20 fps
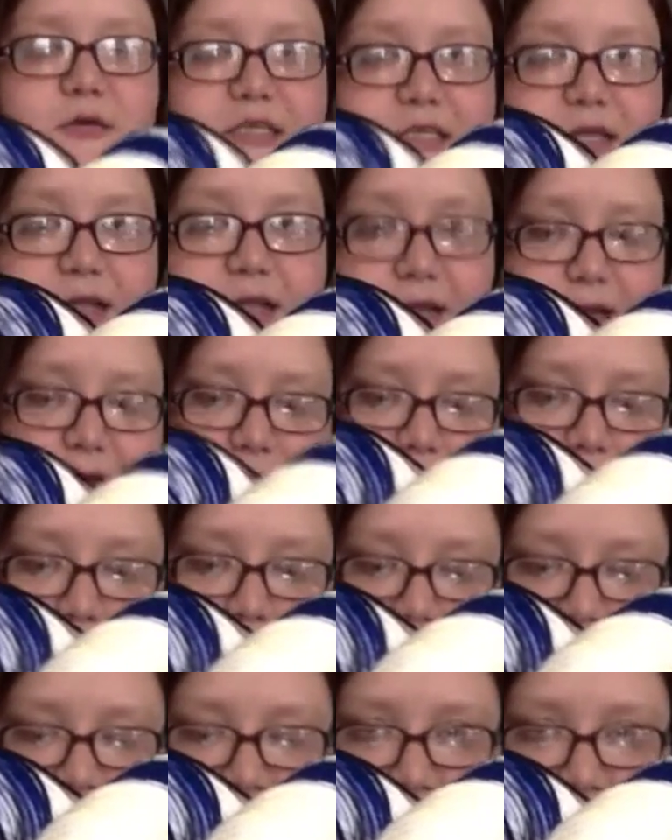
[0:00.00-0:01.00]
the nagging
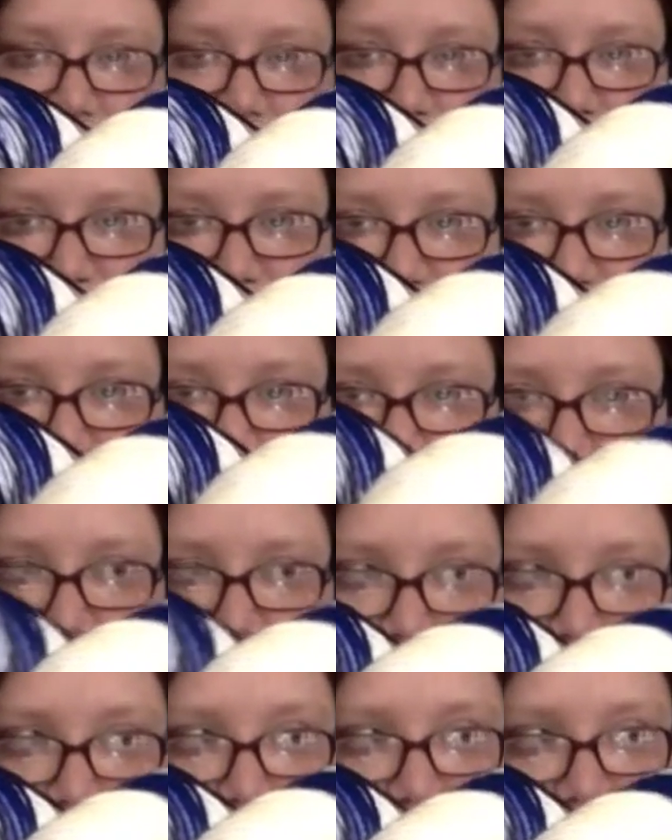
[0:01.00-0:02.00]
cough, guys, I'm still trying
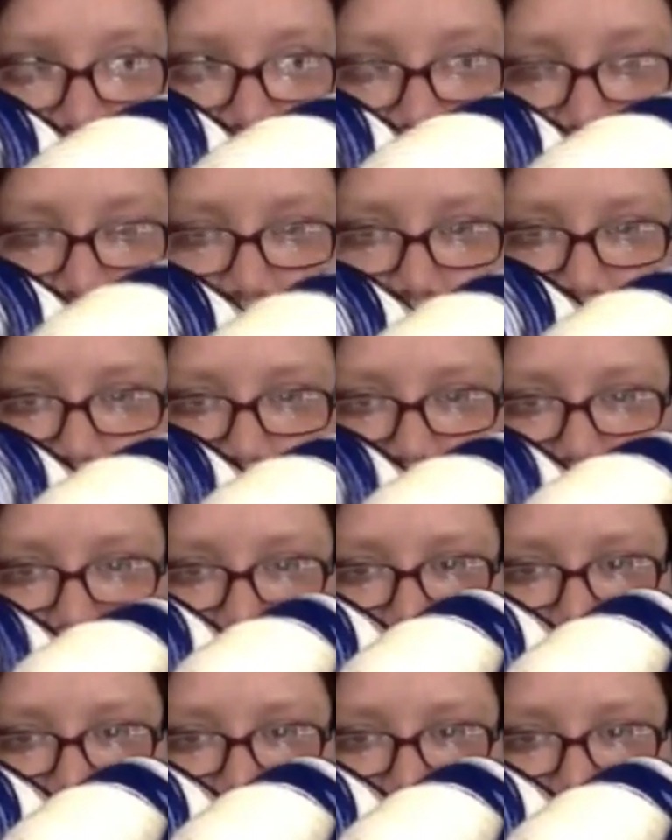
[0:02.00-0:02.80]
to get over that cold.